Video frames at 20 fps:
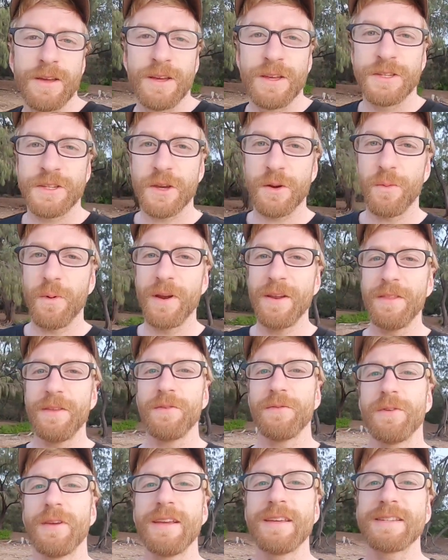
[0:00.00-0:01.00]
So one of
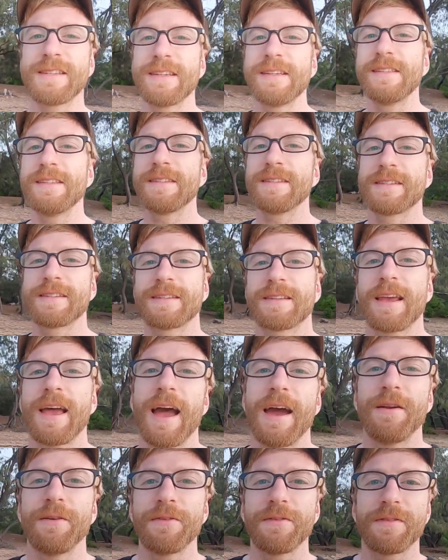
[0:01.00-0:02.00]
the reasons
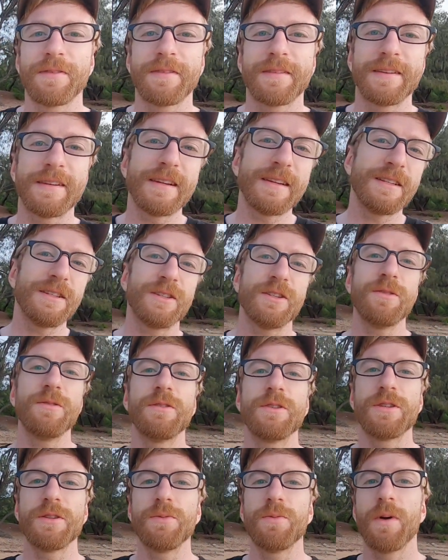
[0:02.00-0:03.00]
I didn't do
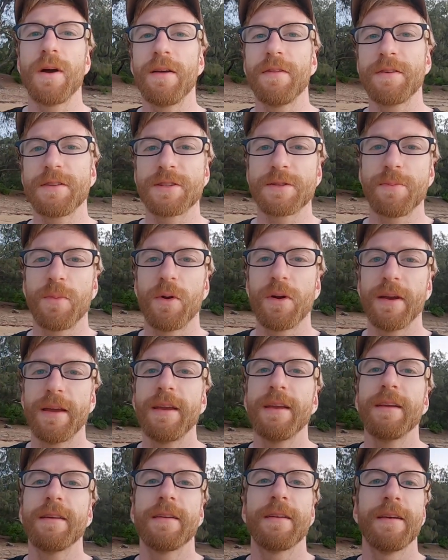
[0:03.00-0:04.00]
too well this
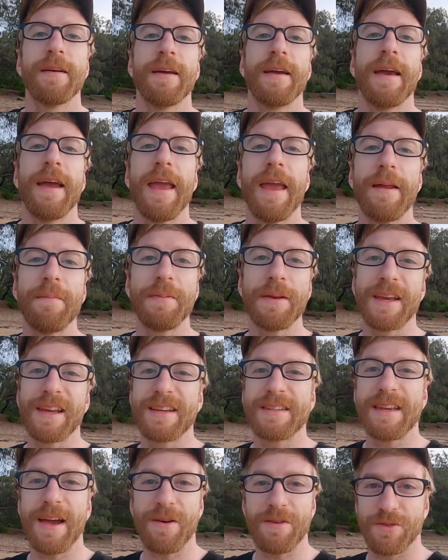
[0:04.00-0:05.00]
morning, and
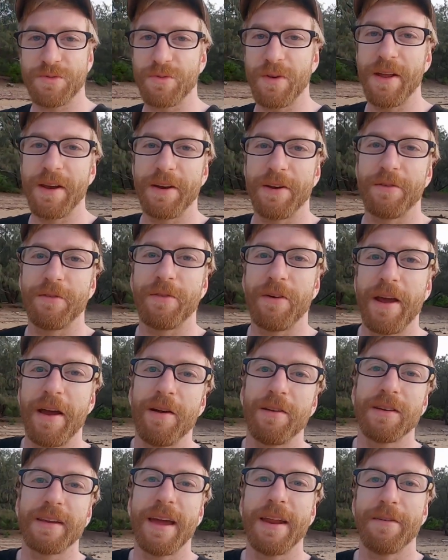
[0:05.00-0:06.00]
because I was running
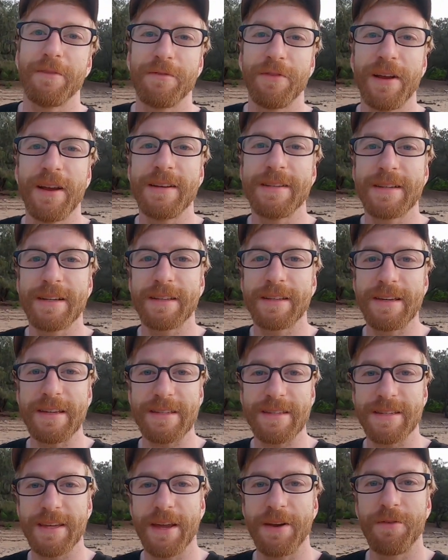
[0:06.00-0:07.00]
around kind of frantically
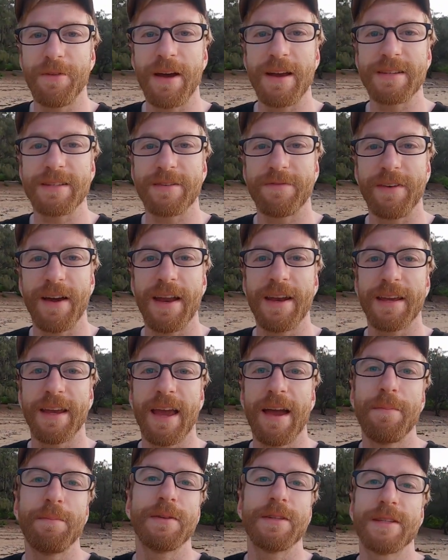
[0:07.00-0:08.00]
at sunrise to find a
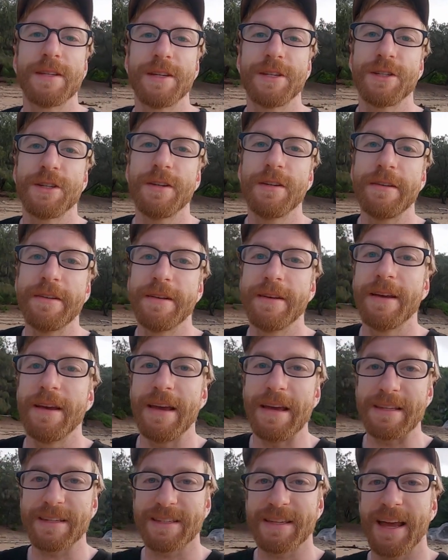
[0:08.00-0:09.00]
composition,
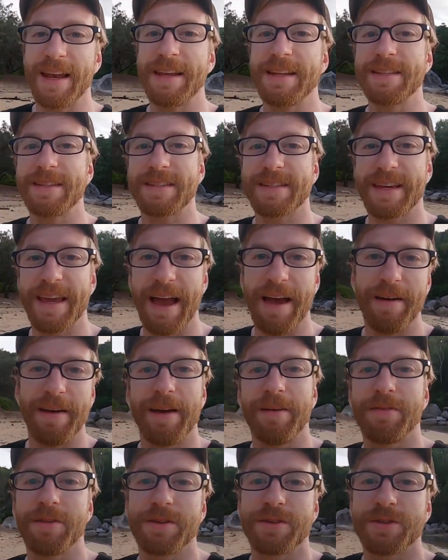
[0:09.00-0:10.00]
is because I didn't scout
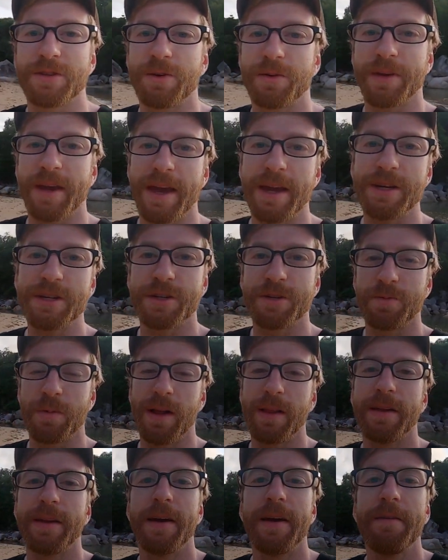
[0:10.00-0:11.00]
out this location
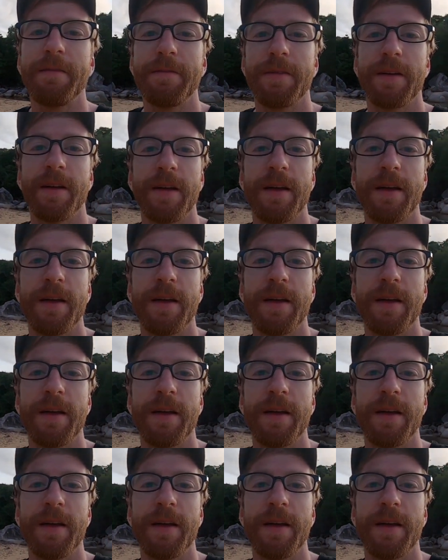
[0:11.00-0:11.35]
well enough.